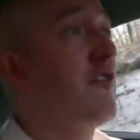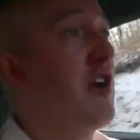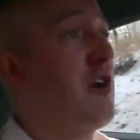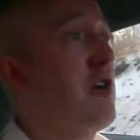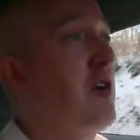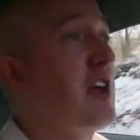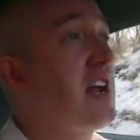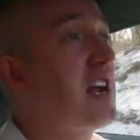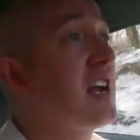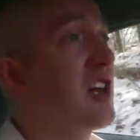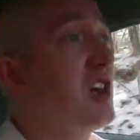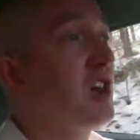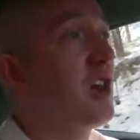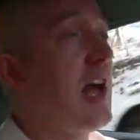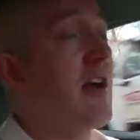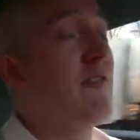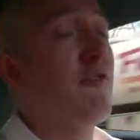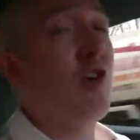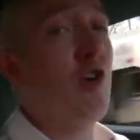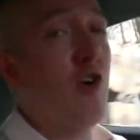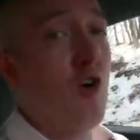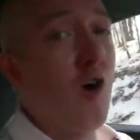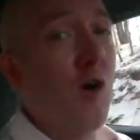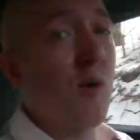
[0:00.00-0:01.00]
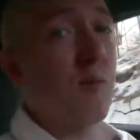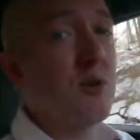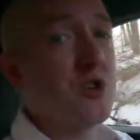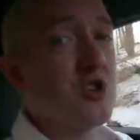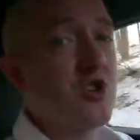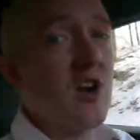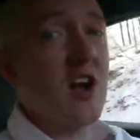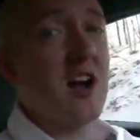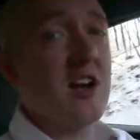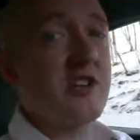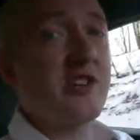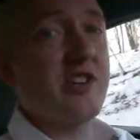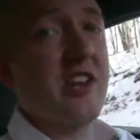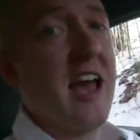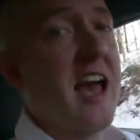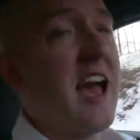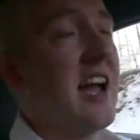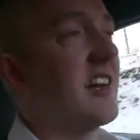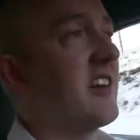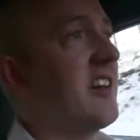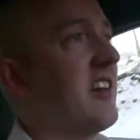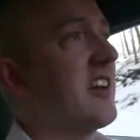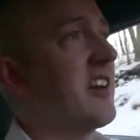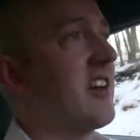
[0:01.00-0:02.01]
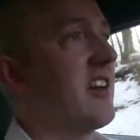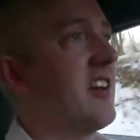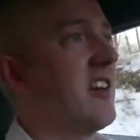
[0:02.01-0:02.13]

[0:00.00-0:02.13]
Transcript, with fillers: very clever arbitrage tactic,